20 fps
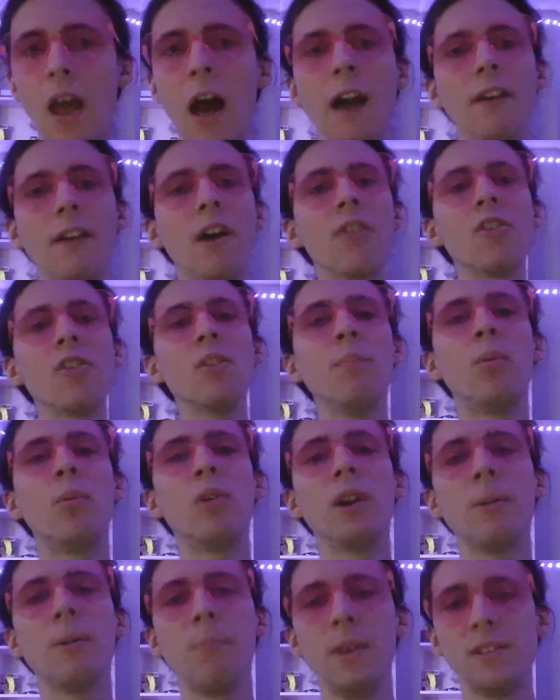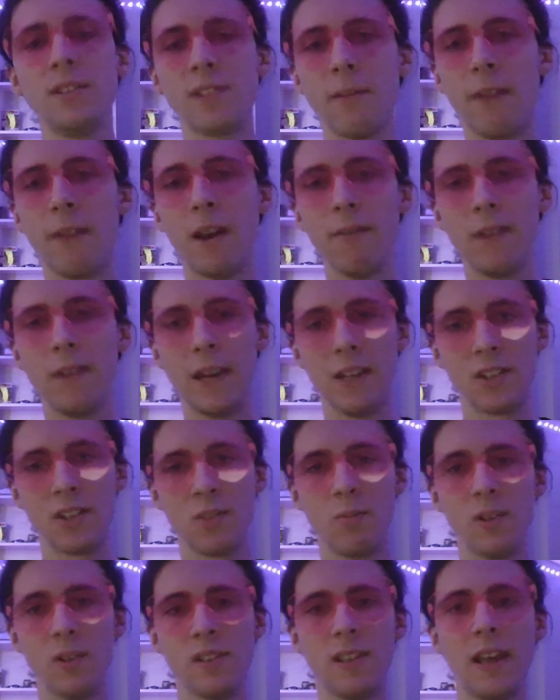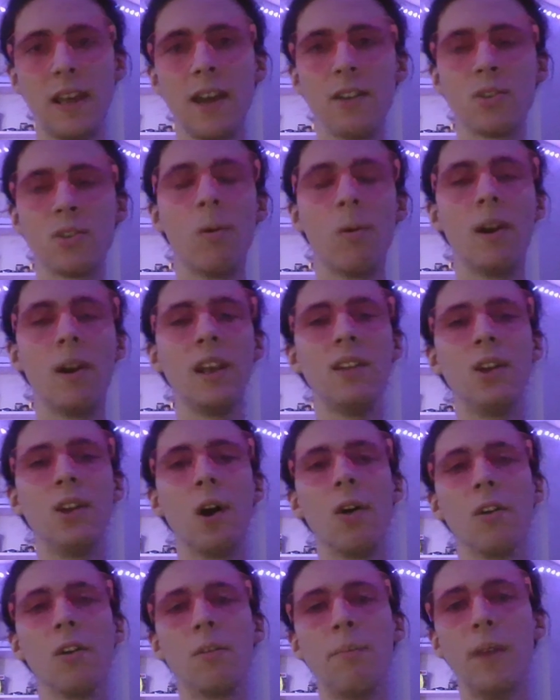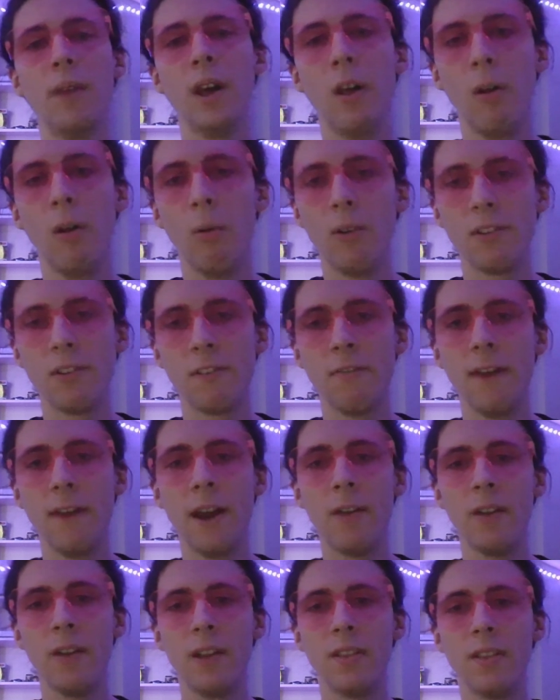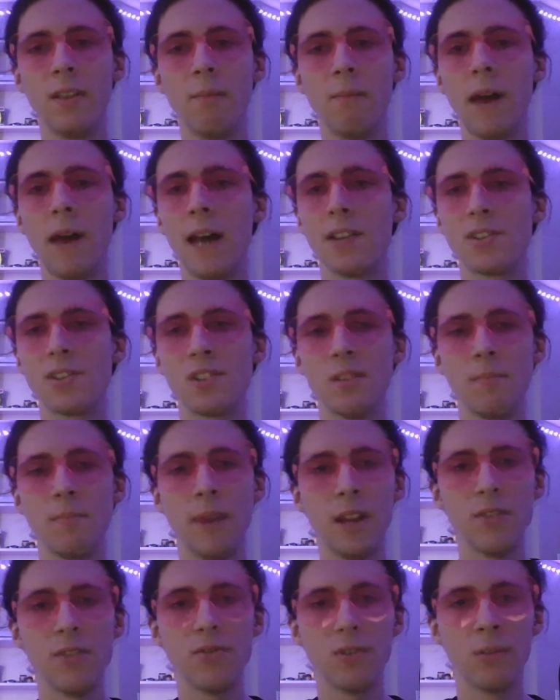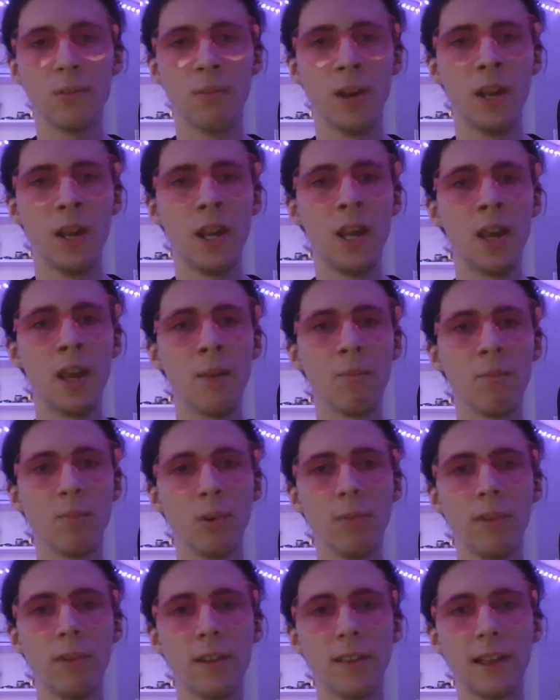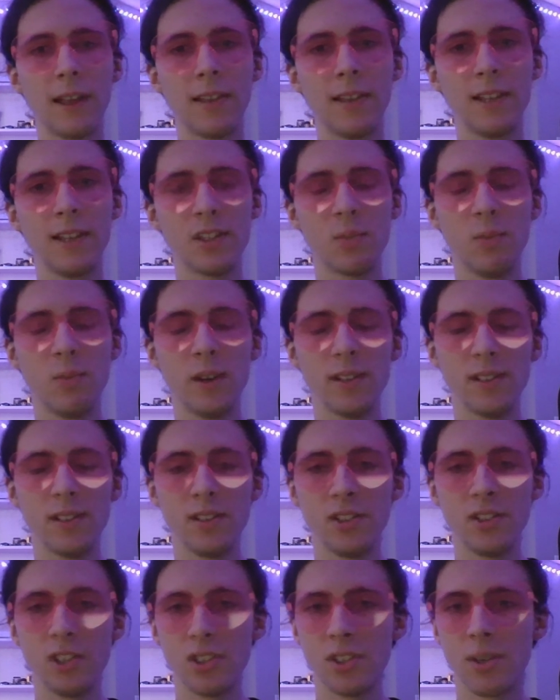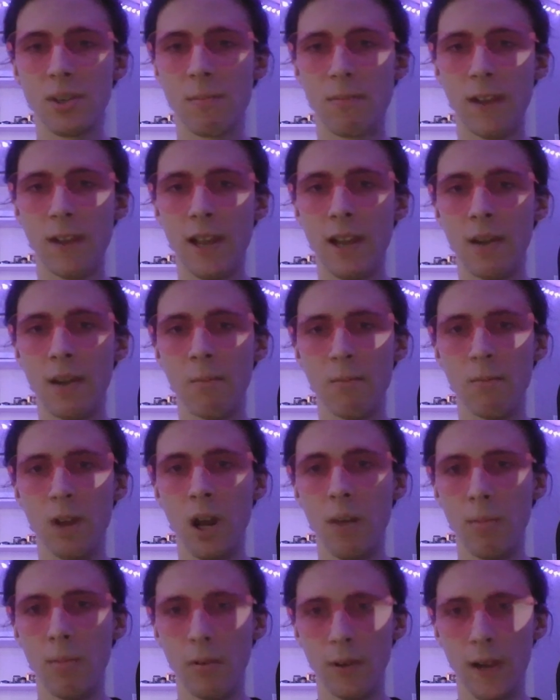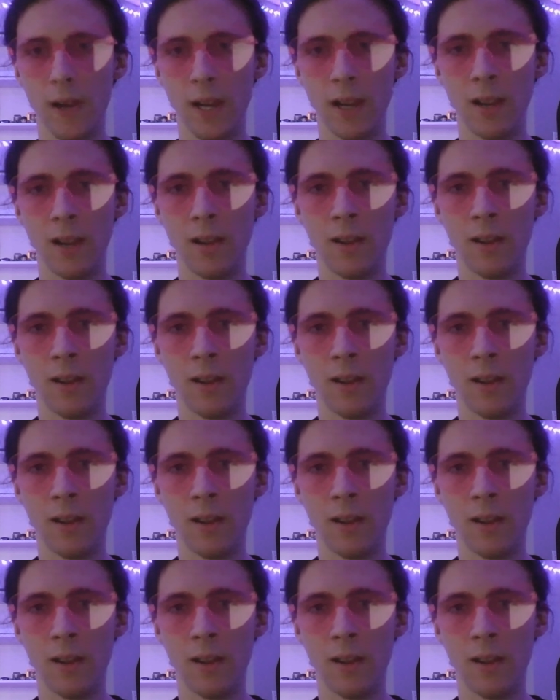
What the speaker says: Another important piece of evidence was that a $20 bill was found in the master bedroom, proving that this wasn't just some random robbery.